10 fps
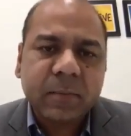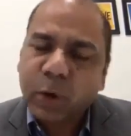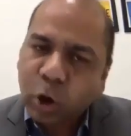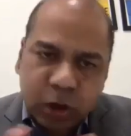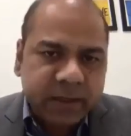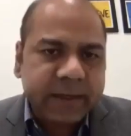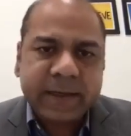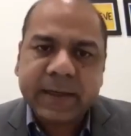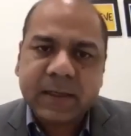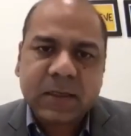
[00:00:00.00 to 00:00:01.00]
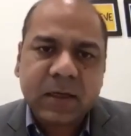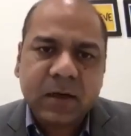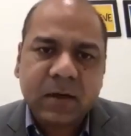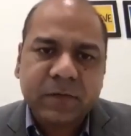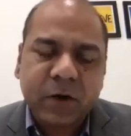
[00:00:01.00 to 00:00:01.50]
all their details
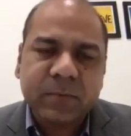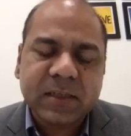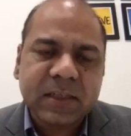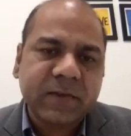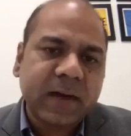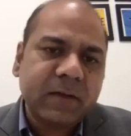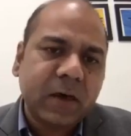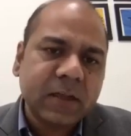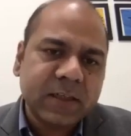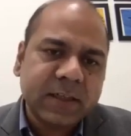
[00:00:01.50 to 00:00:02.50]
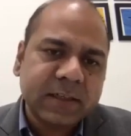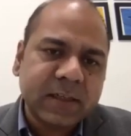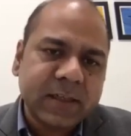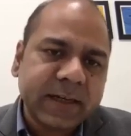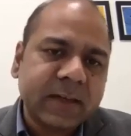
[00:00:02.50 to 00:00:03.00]
from the Ceasefire Advanced
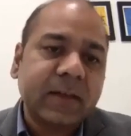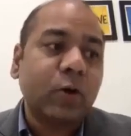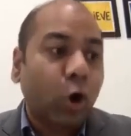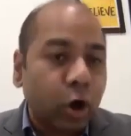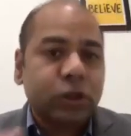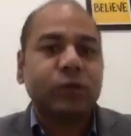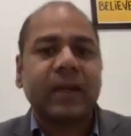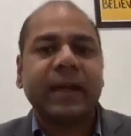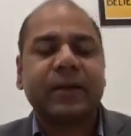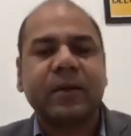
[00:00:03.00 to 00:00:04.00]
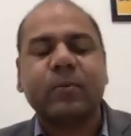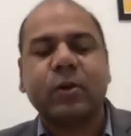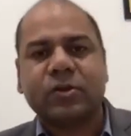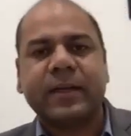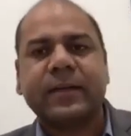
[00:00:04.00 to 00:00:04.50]
Intelligence Center, and also would like to
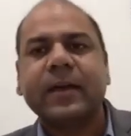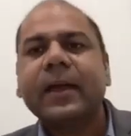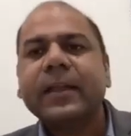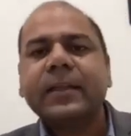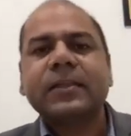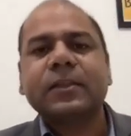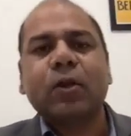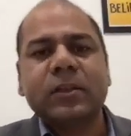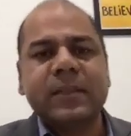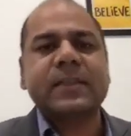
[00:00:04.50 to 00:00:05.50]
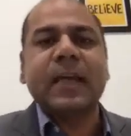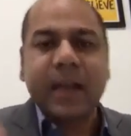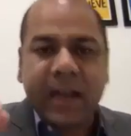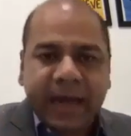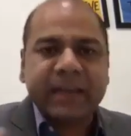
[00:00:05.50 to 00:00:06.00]
demonstrate these technologies
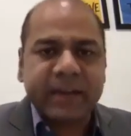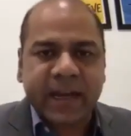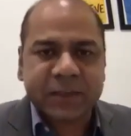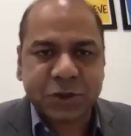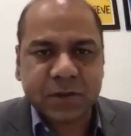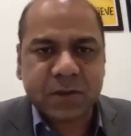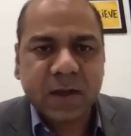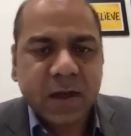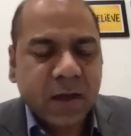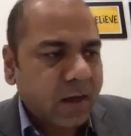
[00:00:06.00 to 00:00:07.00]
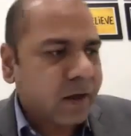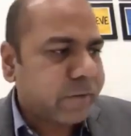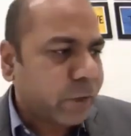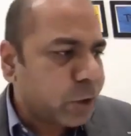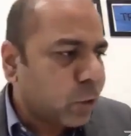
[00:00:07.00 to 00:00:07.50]
live in action
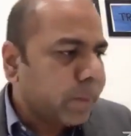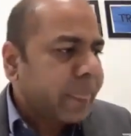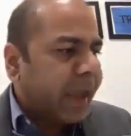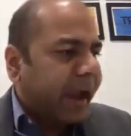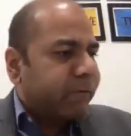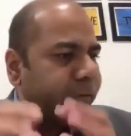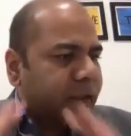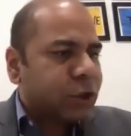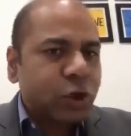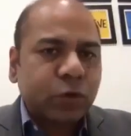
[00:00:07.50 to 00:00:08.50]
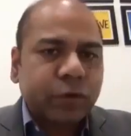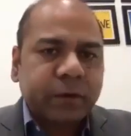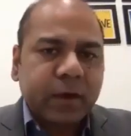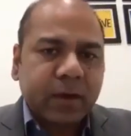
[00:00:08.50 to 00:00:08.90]
for you. And once you've